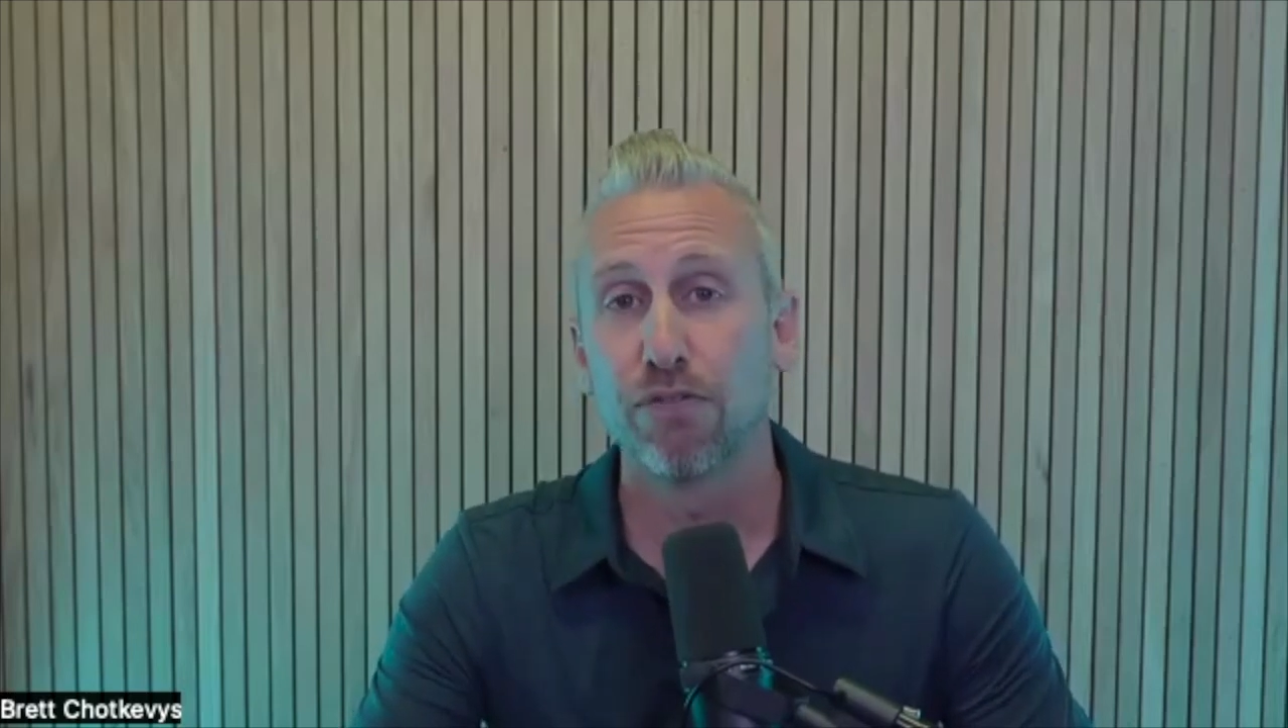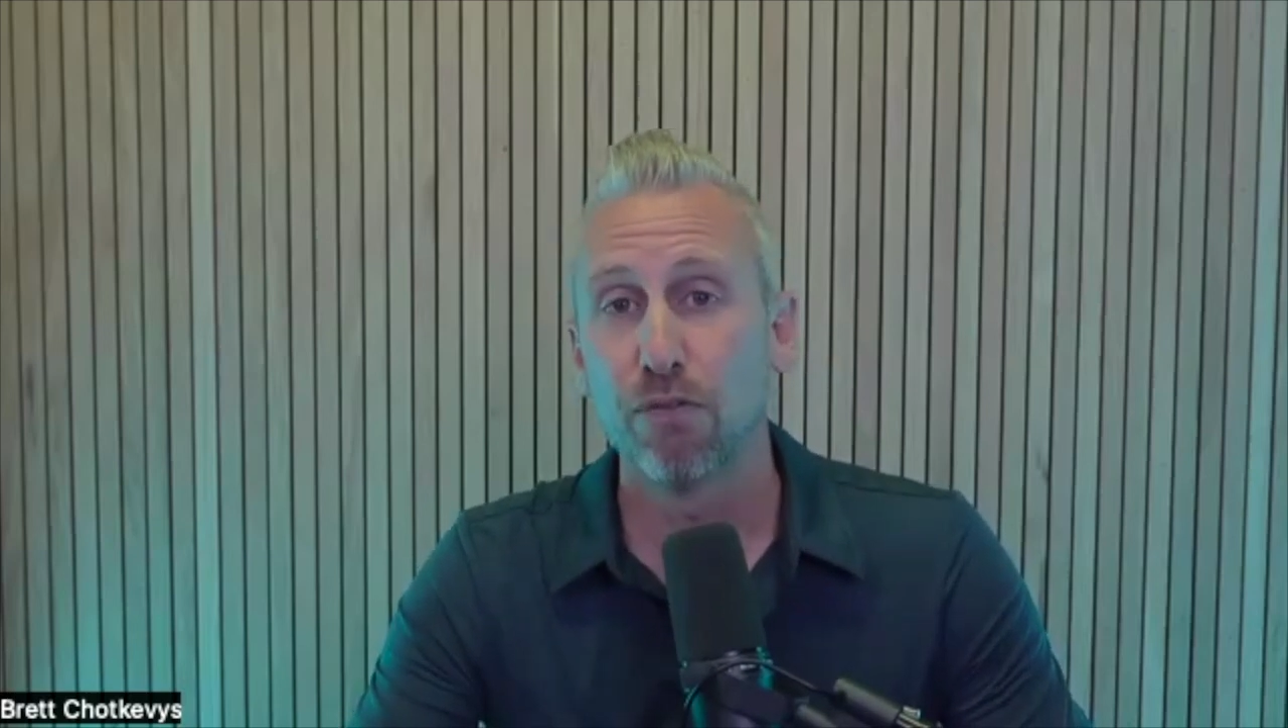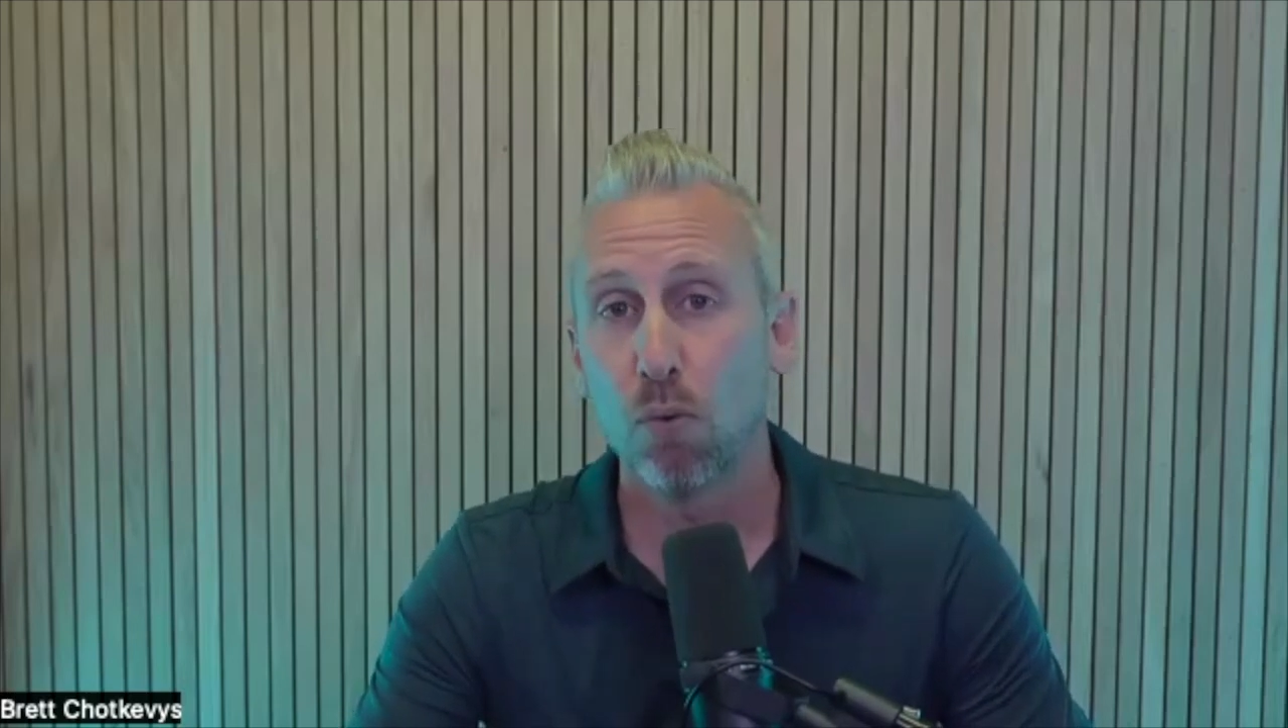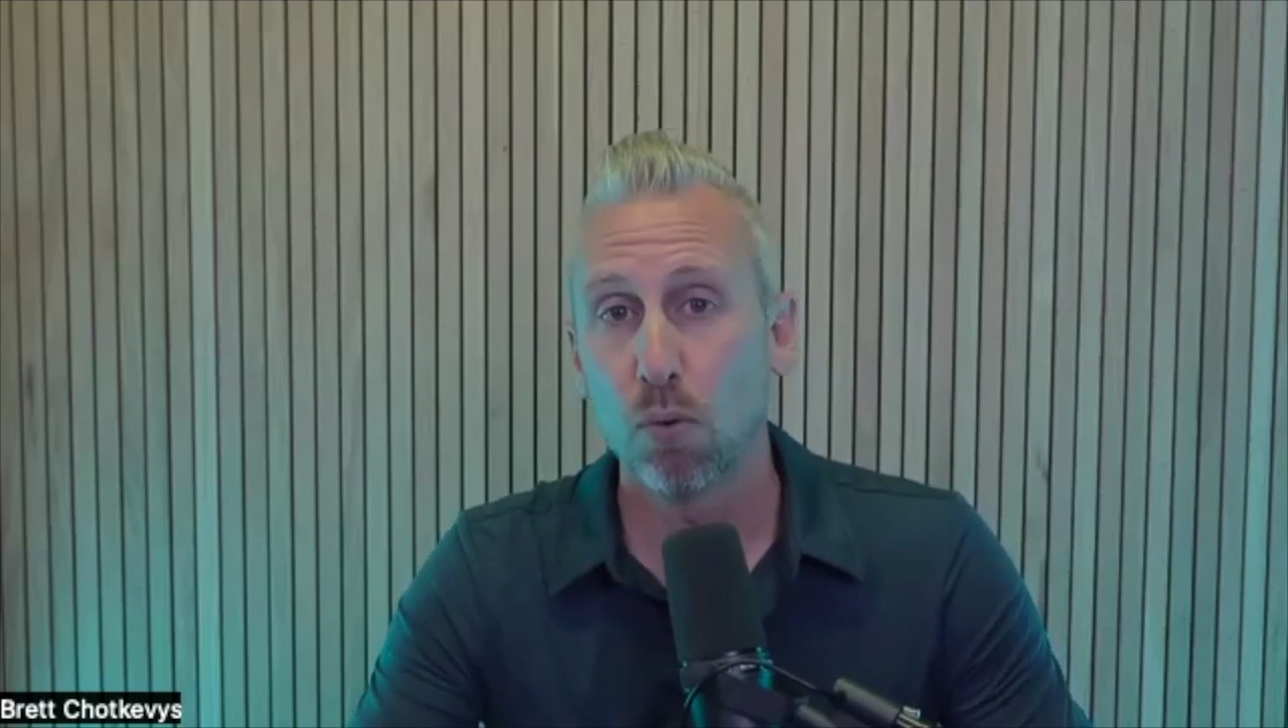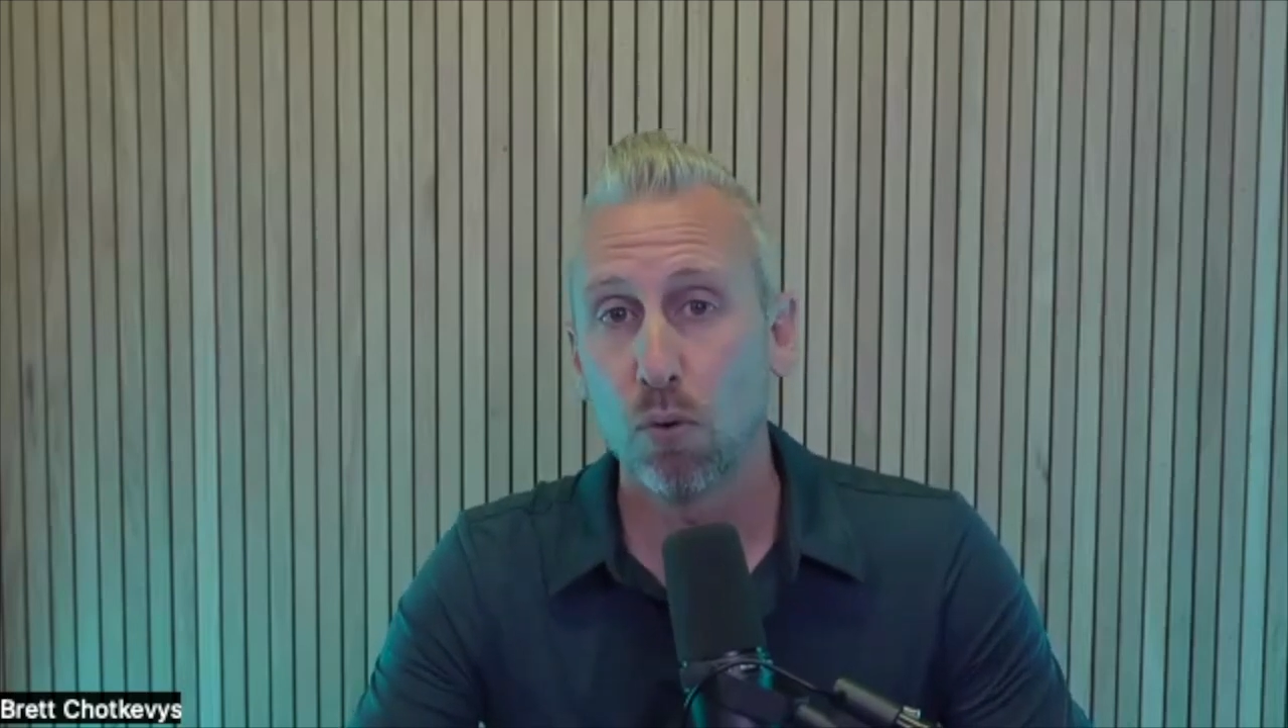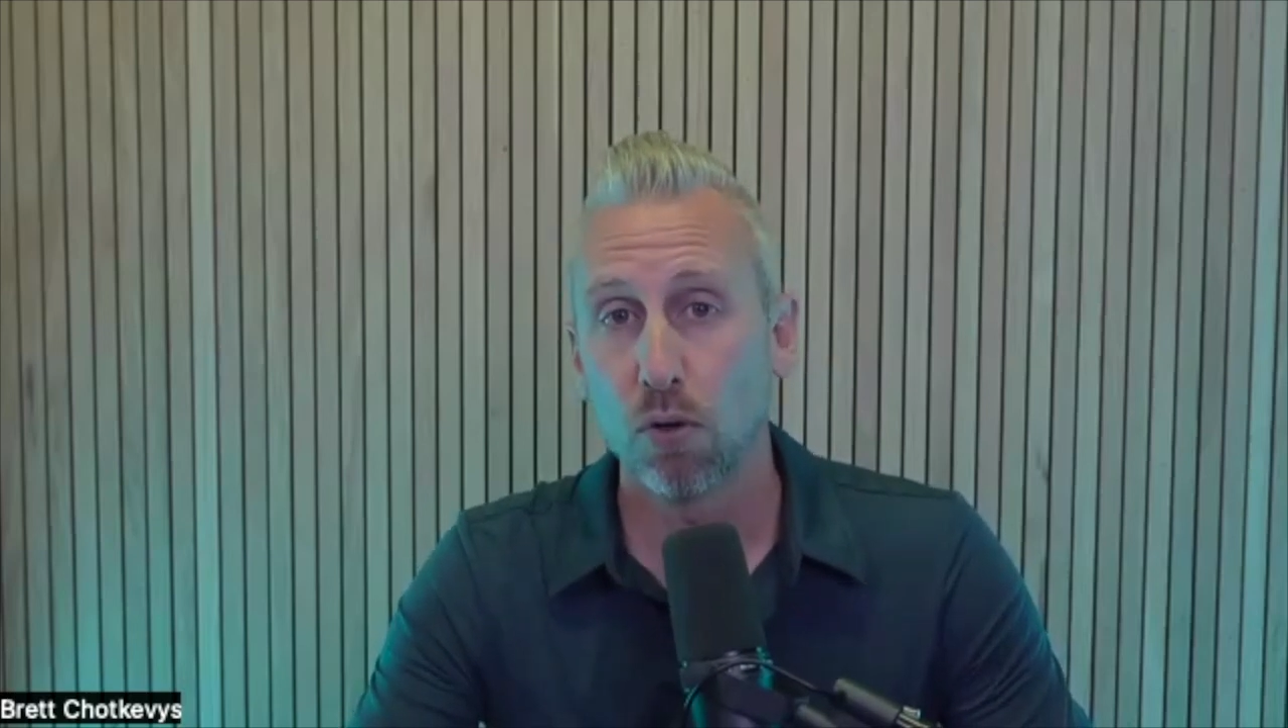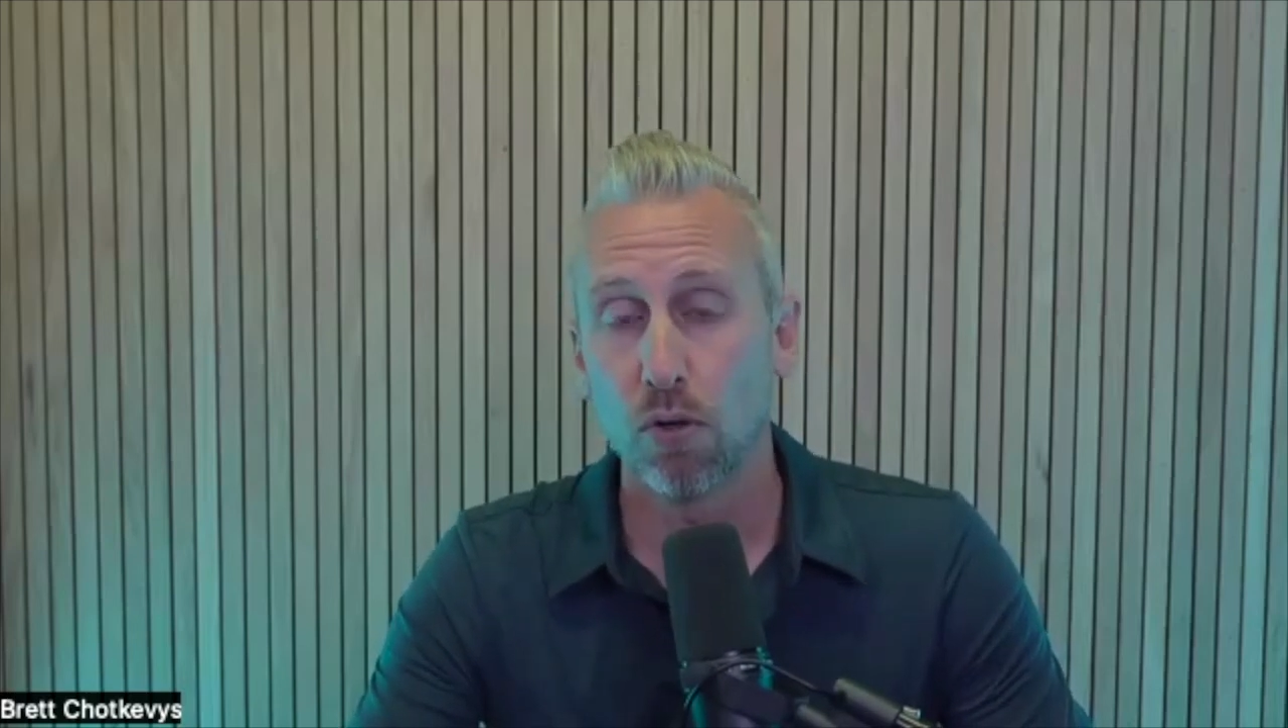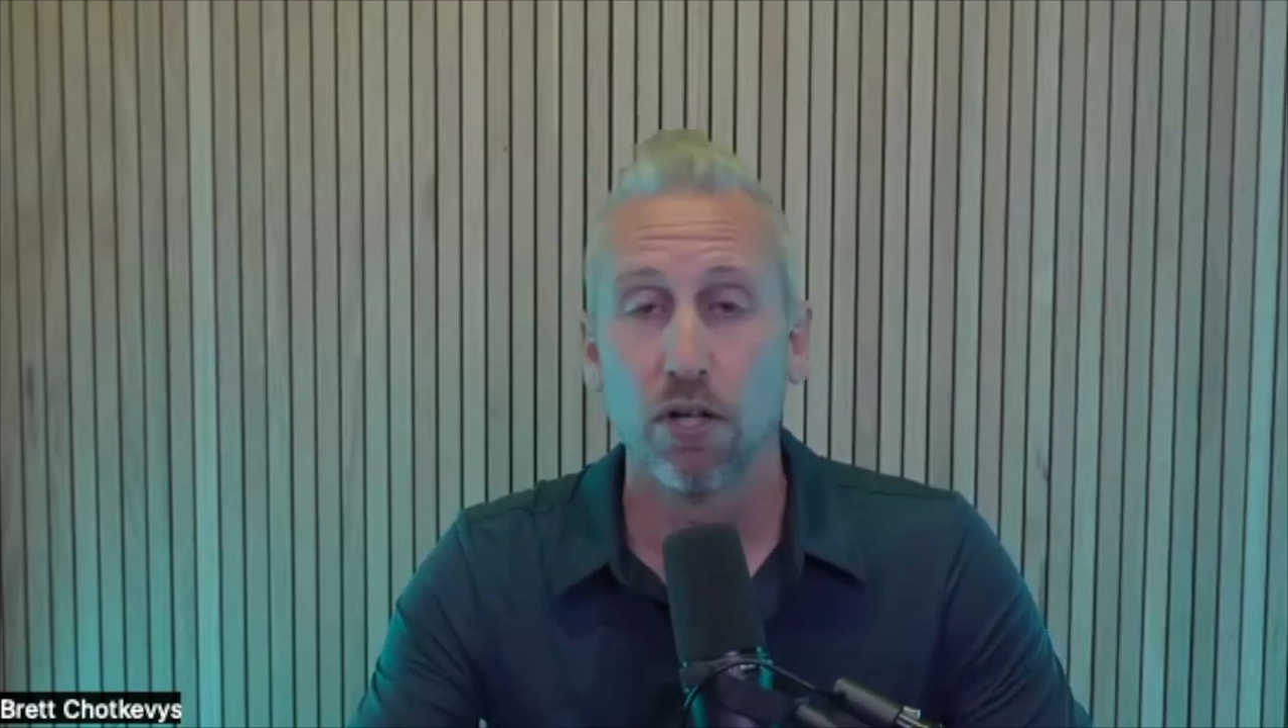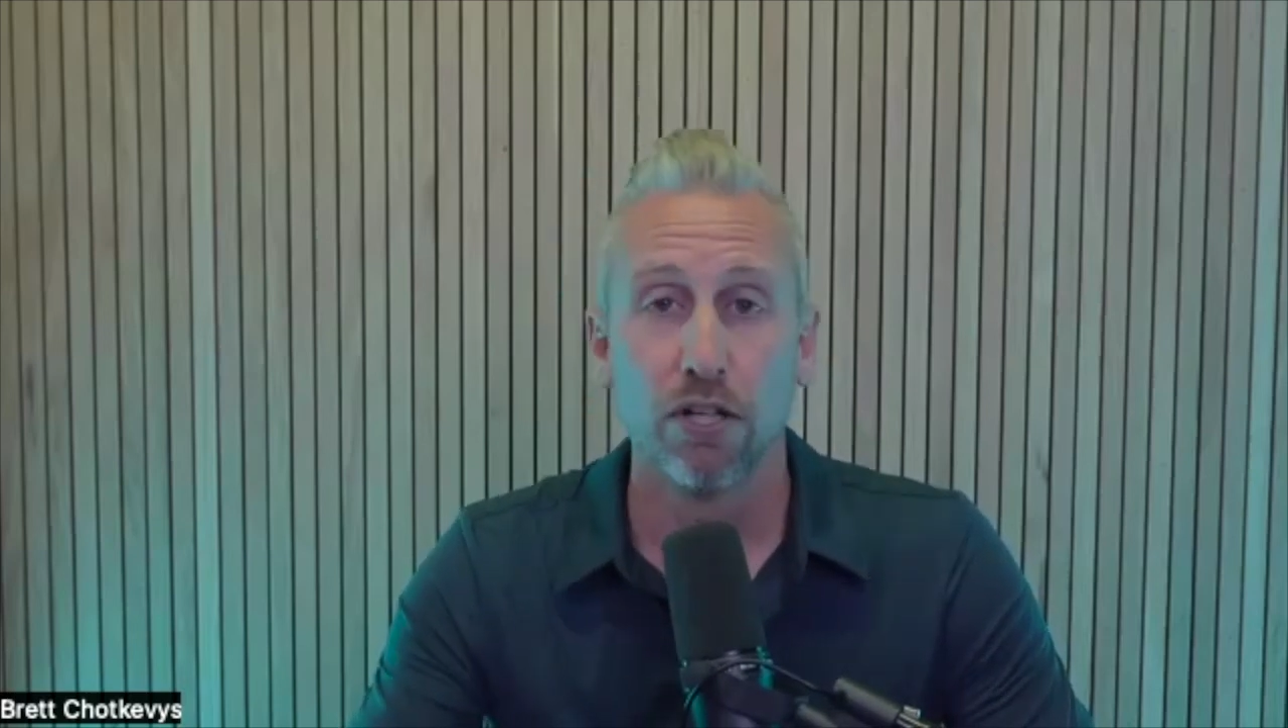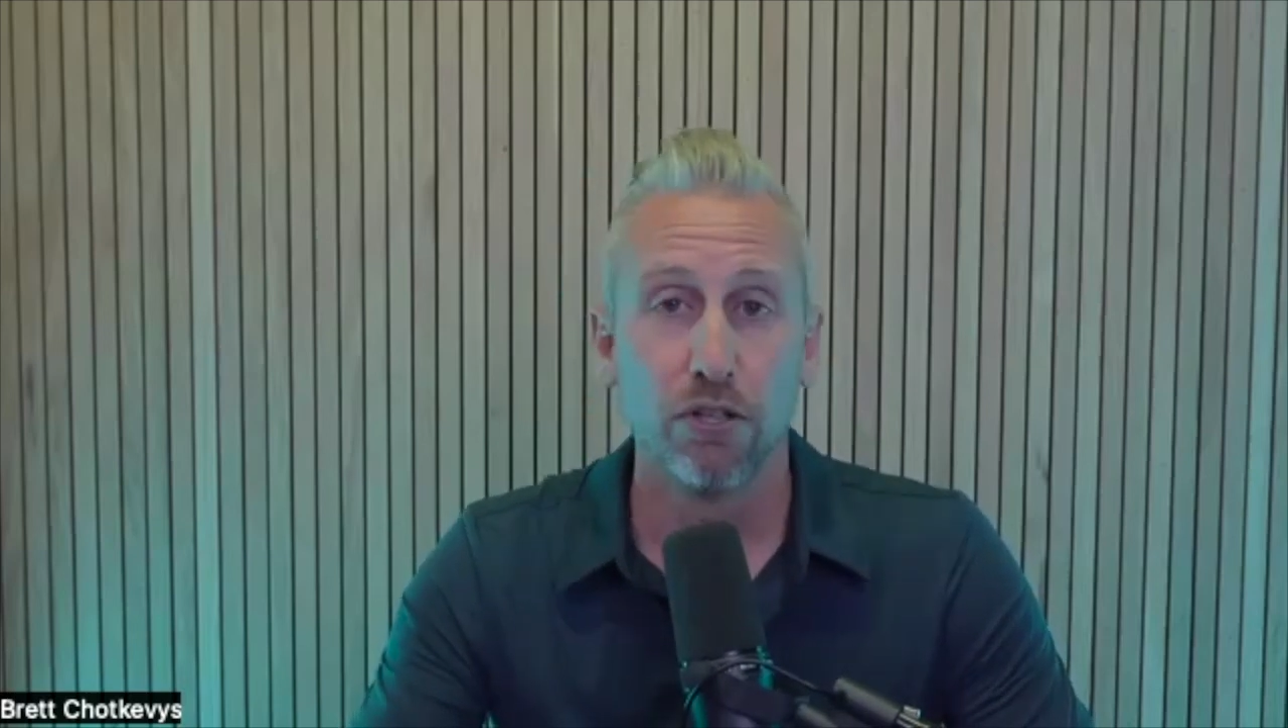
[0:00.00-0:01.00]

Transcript: for